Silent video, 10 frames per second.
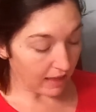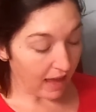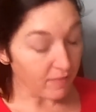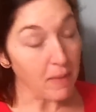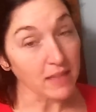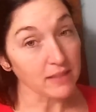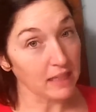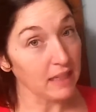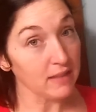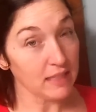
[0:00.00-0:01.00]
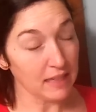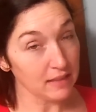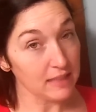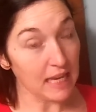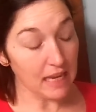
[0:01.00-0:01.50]
they have Mexican
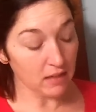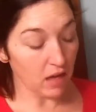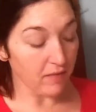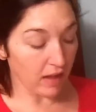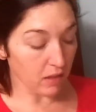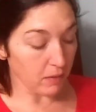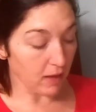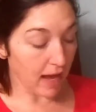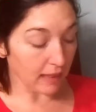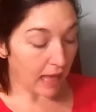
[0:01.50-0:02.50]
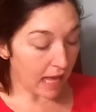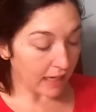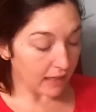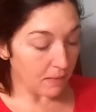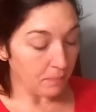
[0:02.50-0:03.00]
sand available
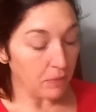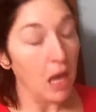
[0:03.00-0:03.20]
online,